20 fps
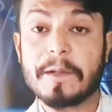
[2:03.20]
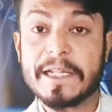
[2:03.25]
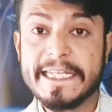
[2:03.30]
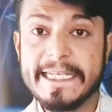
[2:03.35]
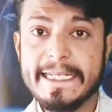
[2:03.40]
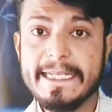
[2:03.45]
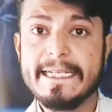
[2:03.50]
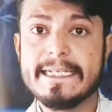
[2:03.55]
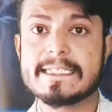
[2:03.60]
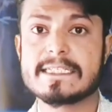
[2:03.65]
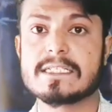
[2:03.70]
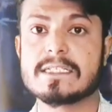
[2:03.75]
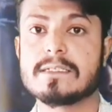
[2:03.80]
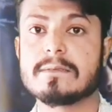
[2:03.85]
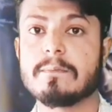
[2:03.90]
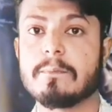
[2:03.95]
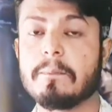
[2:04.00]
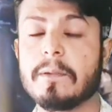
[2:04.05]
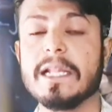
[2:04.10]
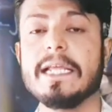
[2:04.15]

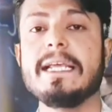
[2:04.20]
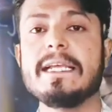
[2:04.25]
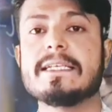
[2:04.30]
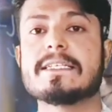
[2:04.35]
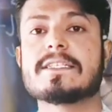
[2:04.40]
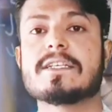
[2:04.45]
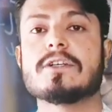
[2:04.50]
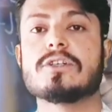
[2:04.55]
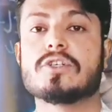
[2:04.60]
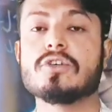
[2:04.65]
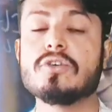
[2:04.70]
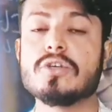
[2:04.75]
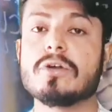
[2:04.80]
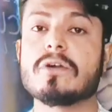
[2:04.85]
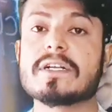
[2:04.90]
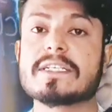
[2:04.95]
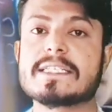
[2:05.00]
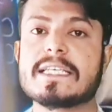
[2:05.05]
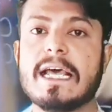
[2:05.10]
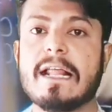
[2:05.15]
Please, please do
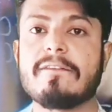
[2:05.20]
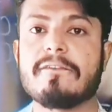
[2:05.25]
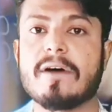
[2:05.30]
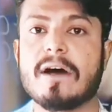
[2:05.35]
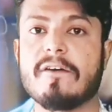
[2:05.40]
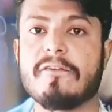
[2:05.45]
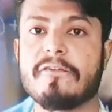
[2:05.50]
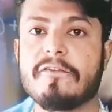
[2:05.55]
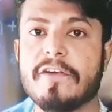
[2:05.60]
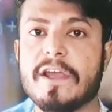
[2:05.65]
yourself a